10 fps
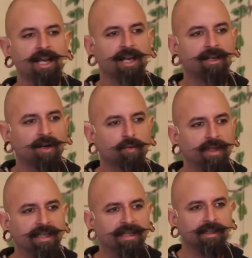in our
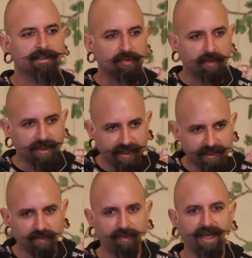willingness to
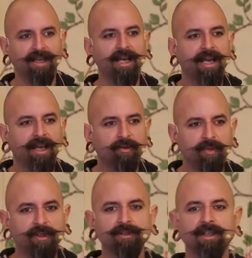participate in
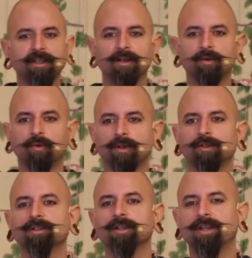building a
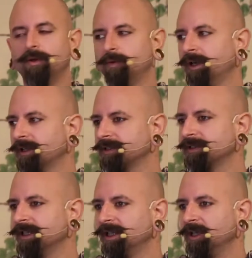world that works,